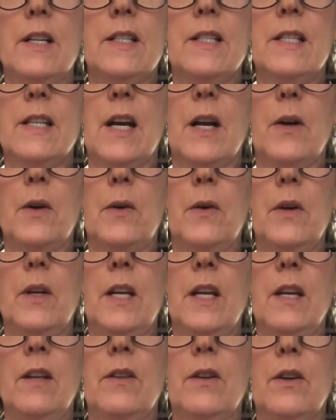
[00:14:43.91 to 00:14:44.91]
So
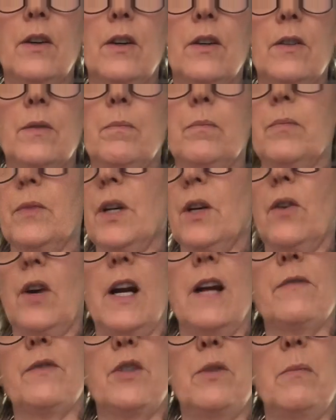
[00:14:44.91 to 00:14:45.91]
either the
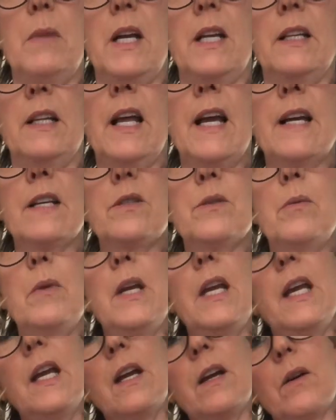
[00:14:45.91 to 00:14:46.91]
crafts you made last
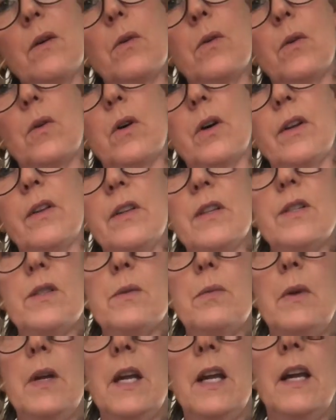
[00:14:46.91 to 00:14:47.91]
week or
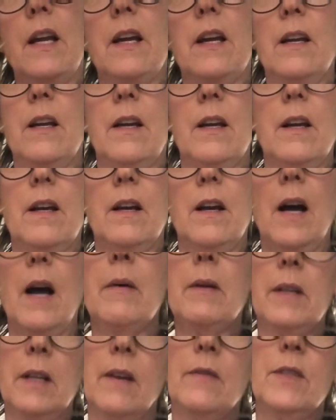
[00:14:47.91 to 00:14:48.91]
this week, I
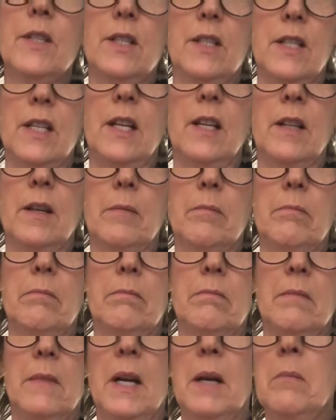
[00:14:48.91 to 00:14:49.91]
would love to see them.
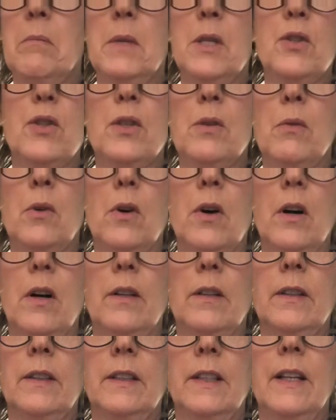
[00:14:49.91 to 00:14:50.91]
I miss you
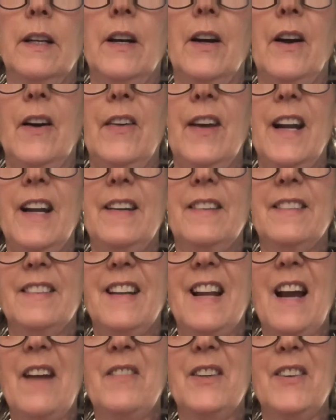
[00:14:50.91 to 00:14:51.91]
all. All right,
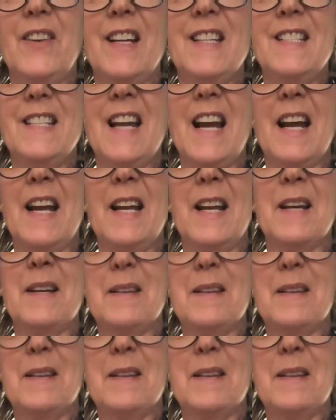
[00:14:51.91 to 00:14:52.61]
have a great day.